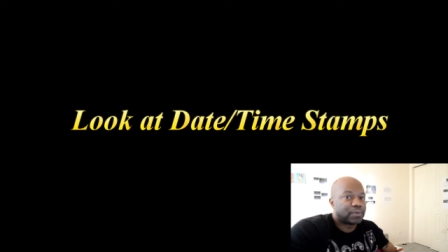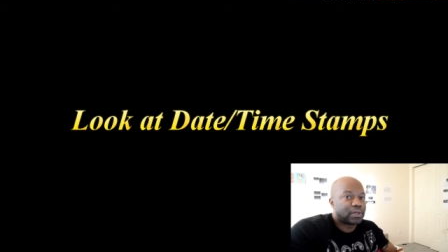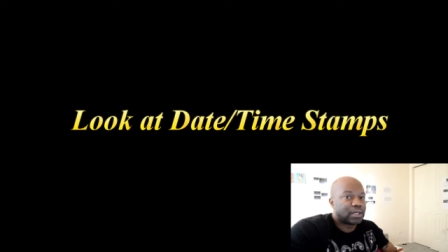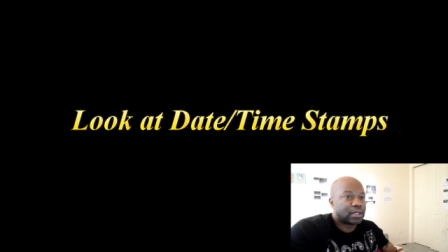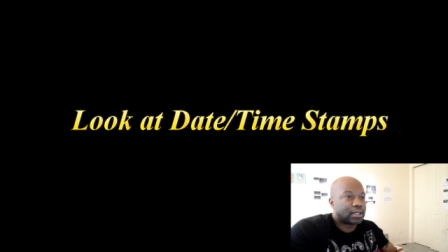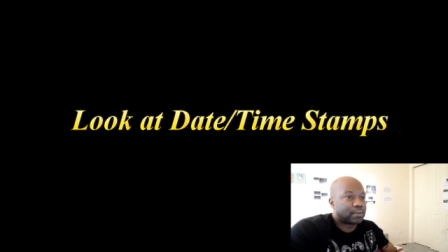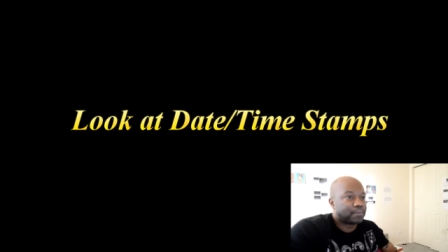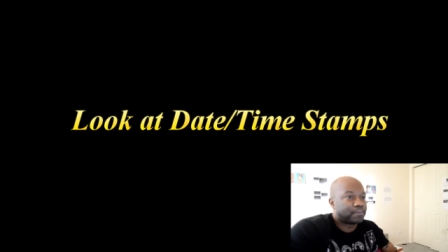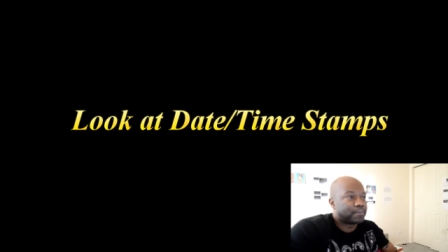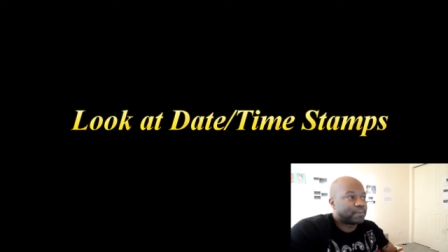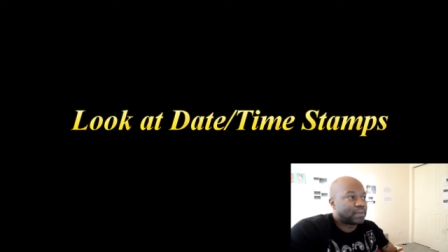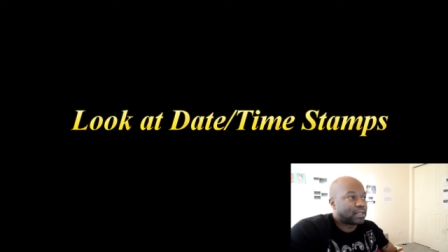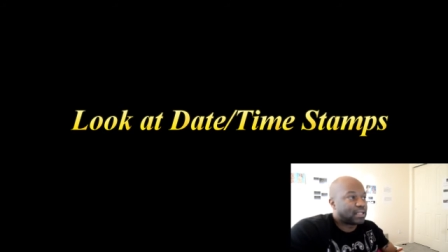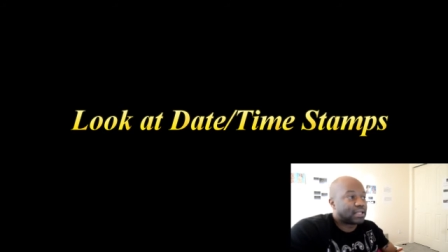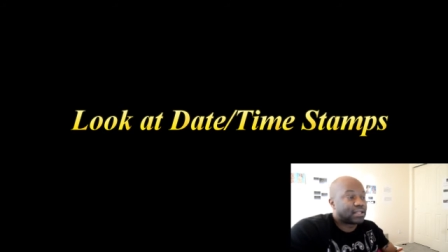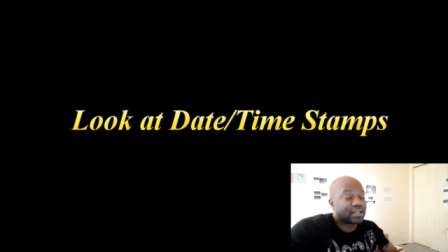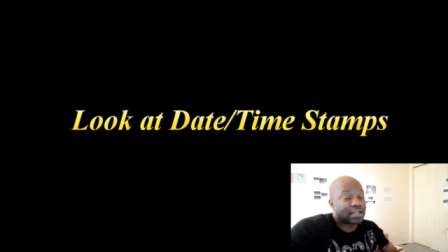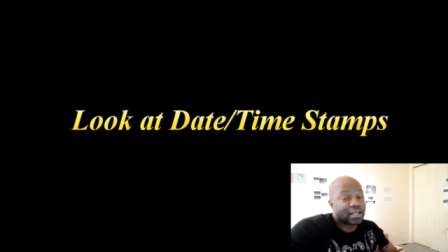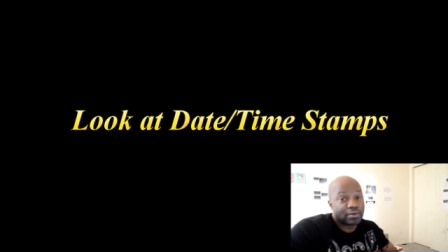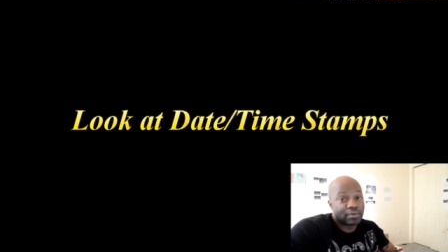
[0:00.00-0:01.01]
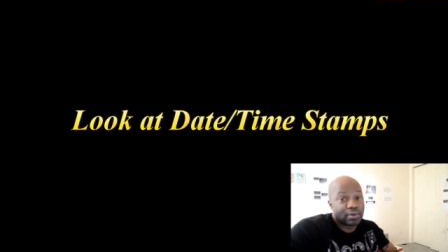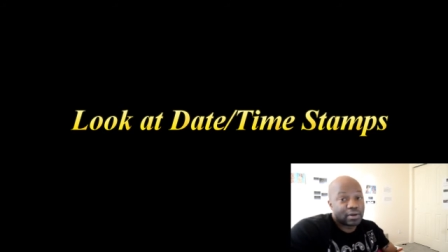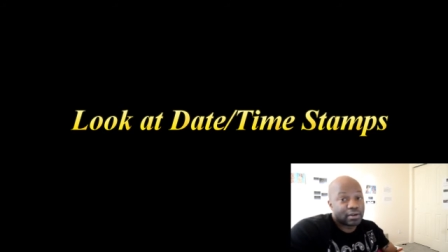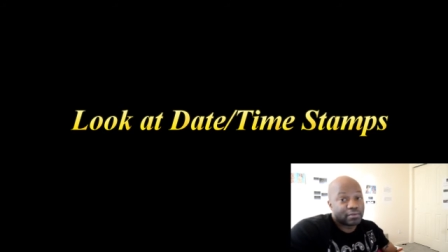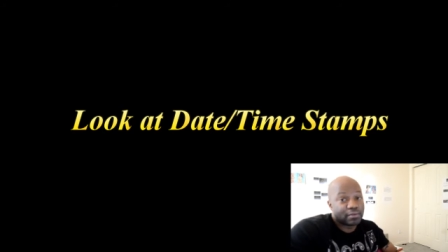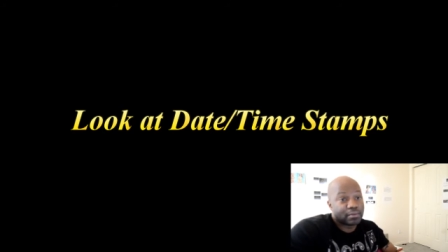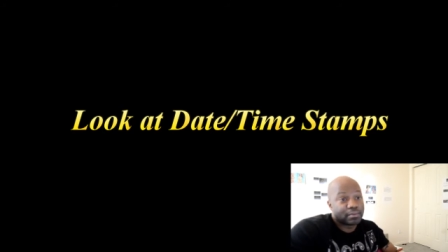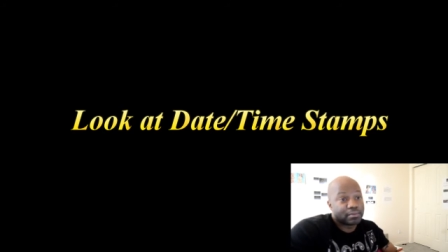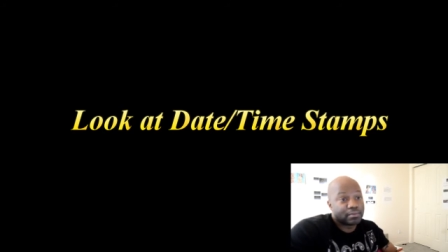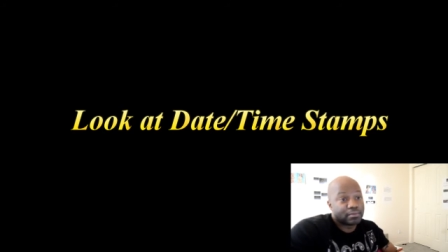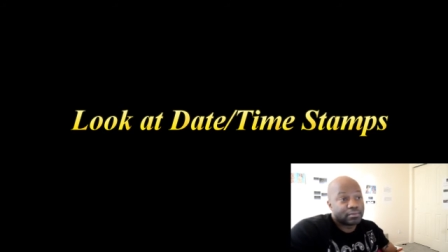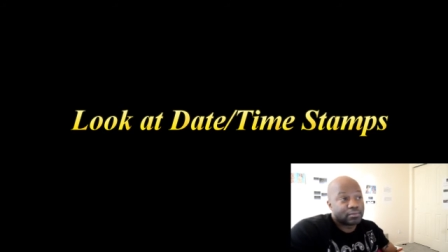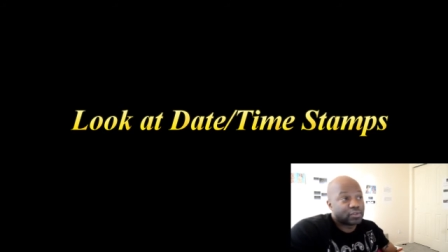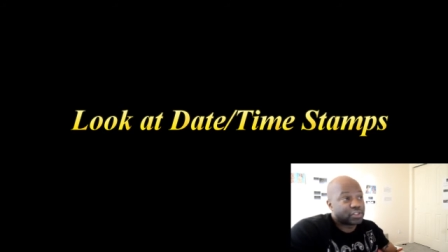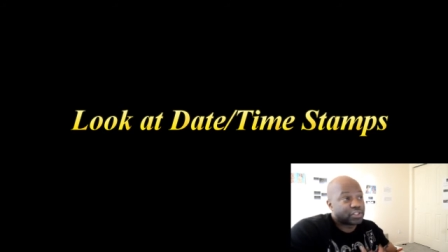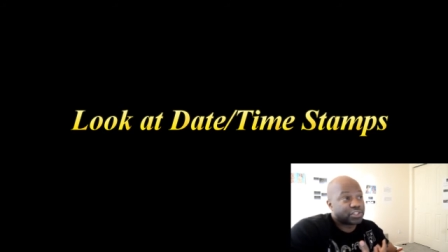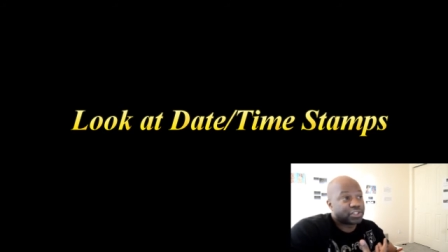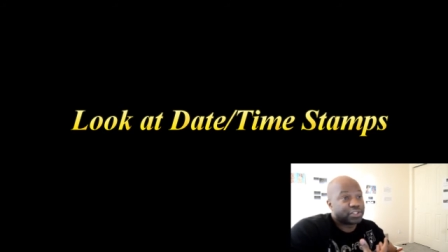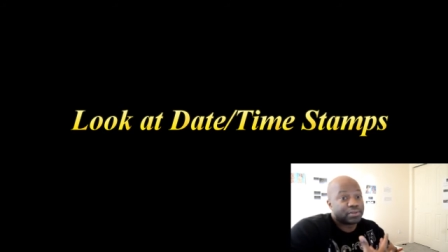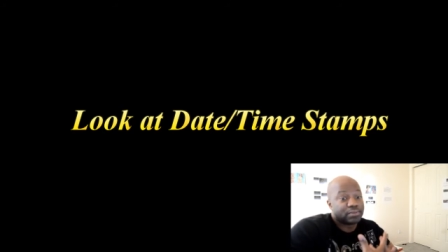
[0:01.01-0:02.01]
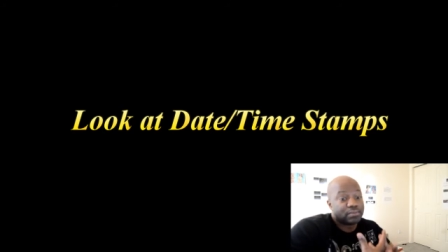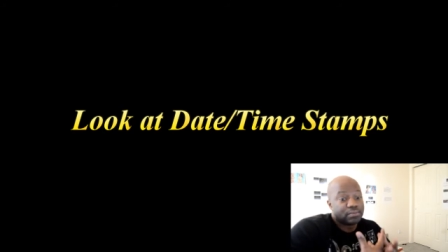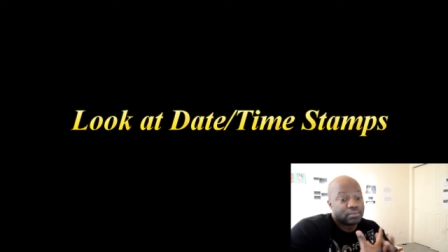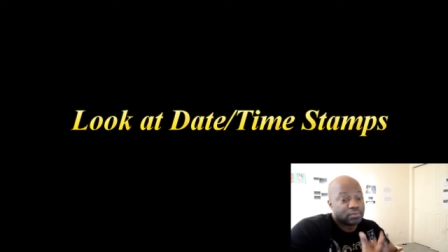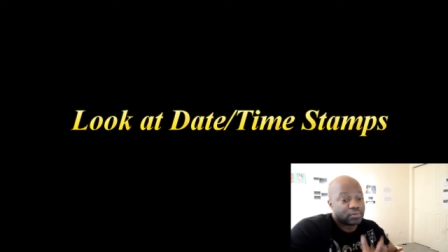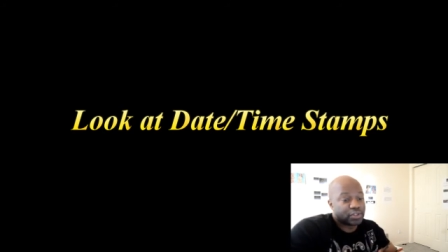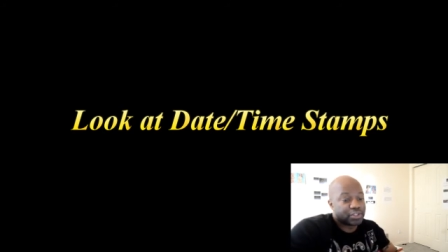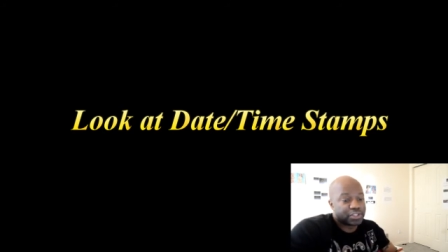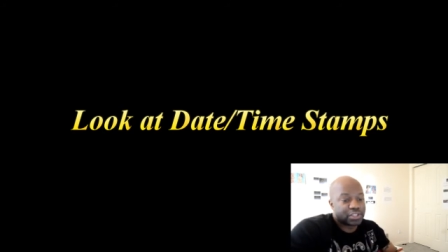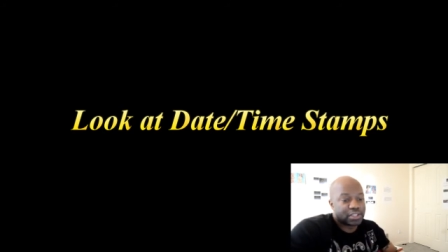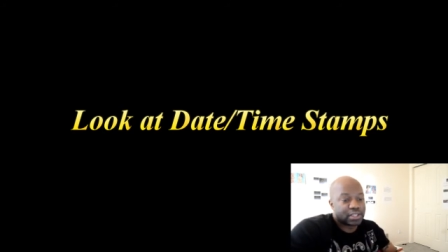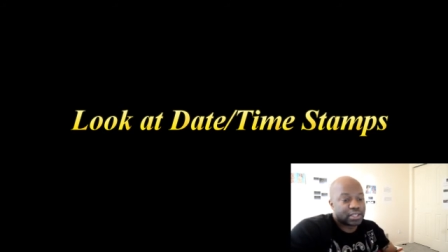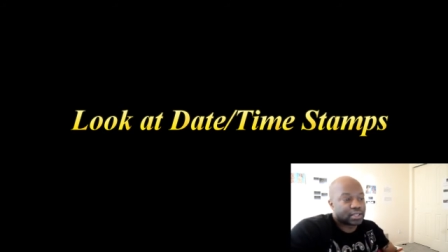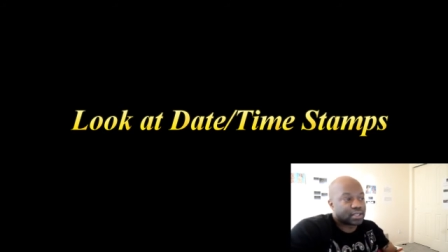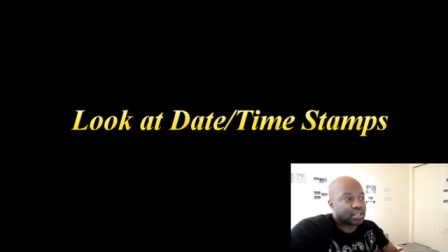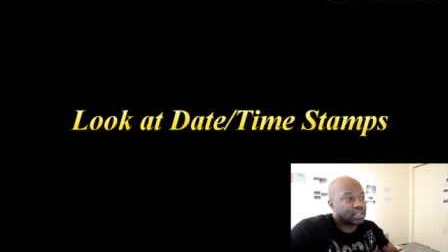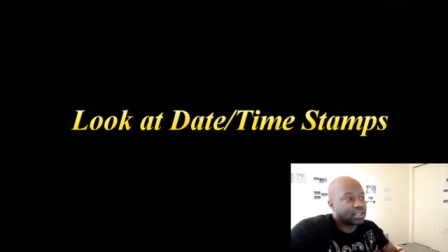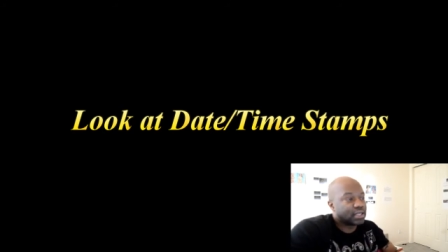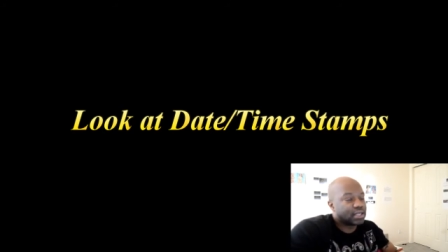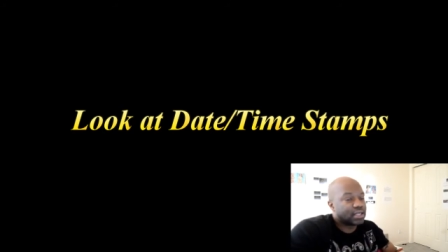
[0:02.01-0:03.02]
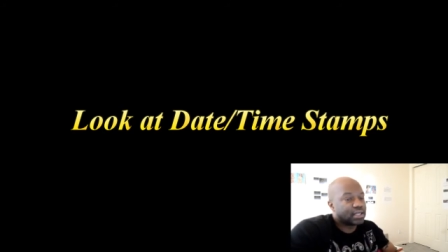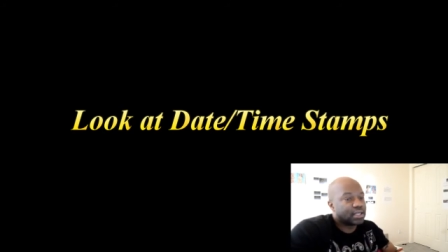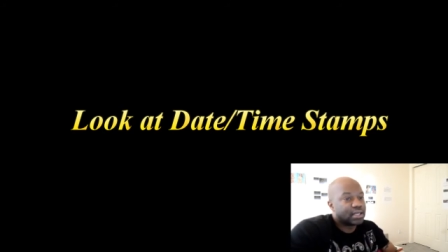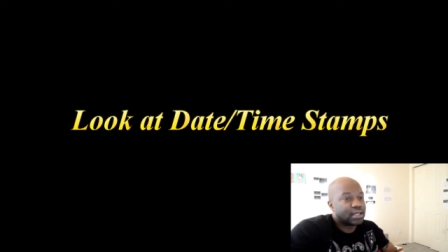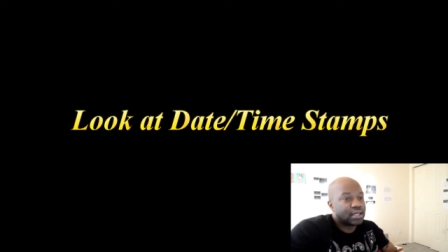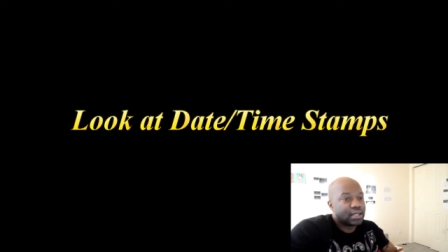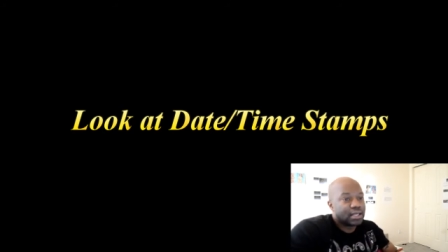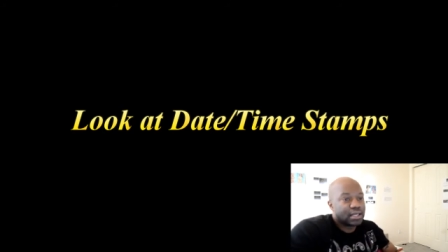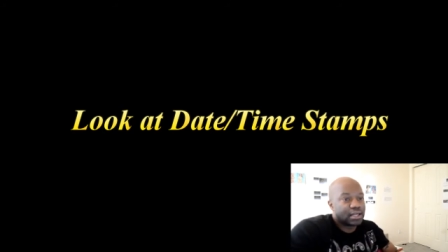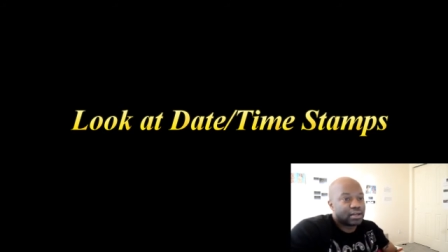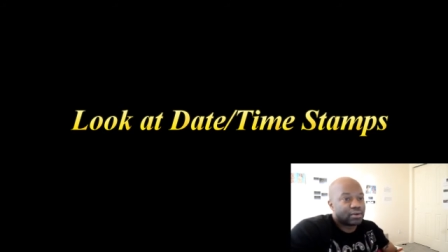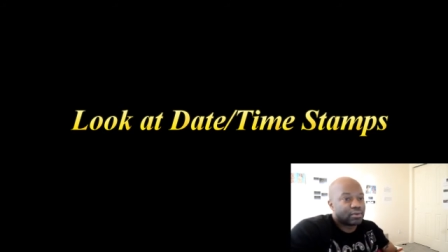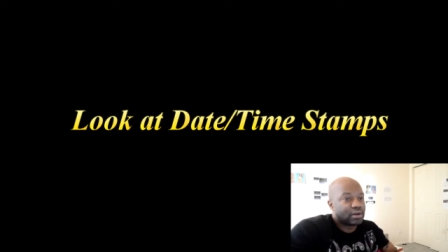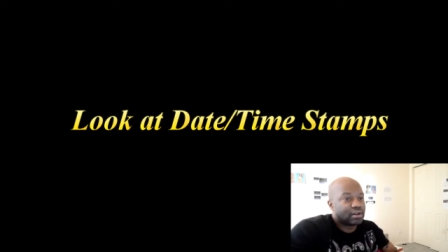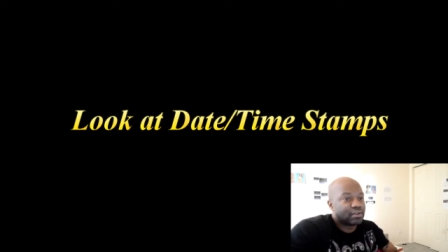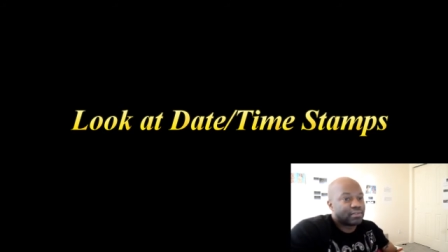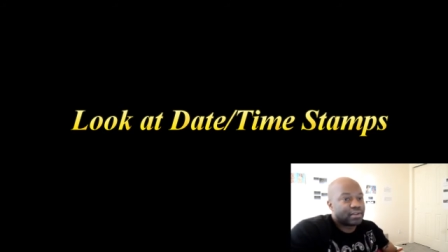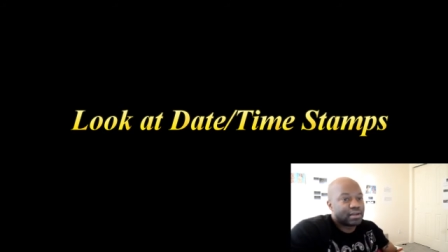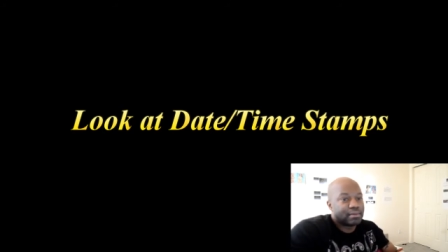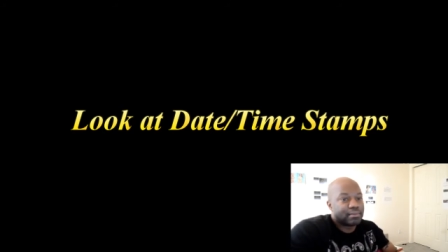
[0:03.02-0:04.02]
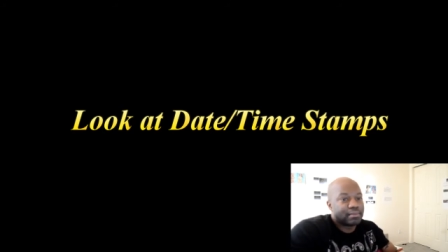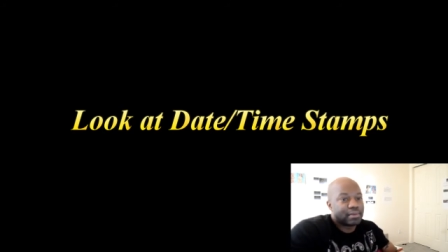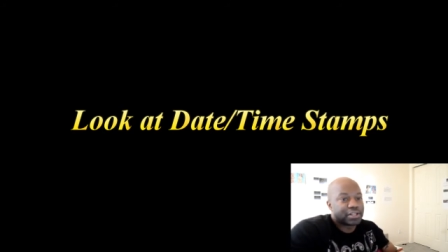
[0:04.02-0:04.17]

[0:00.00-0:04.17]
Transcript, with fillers: Um, and then get rid of them. Once you're once they're clean, get rid of it.